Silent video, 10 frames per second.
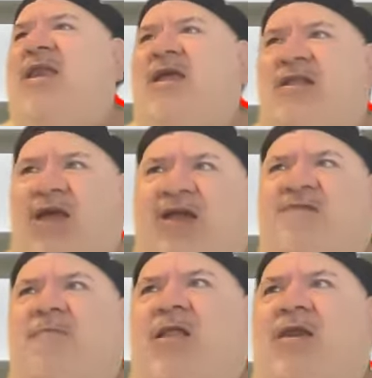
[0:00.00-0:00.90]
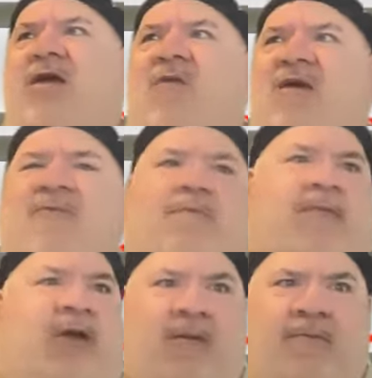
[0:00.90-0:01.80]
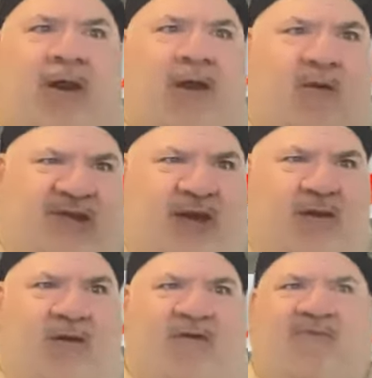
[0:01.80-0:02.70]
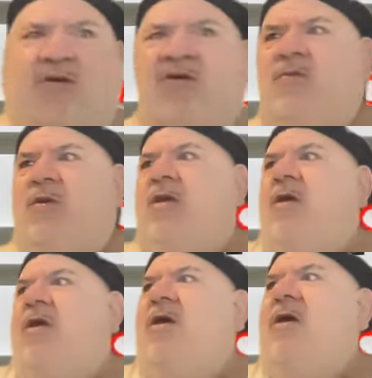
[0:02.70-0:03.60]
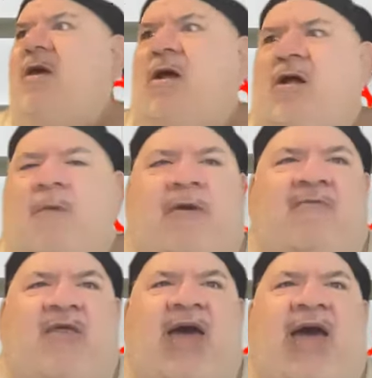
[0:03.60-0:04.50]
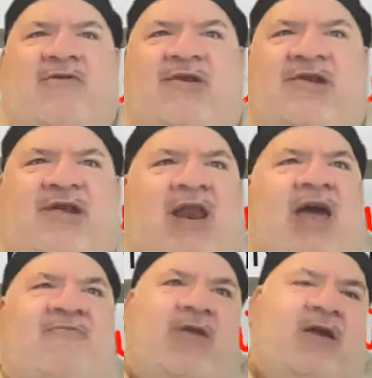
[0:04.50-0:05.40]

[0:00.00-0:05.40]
And I think it's Melanie Griffith, but I always get her confused with a couple of other actresses. I'll have to,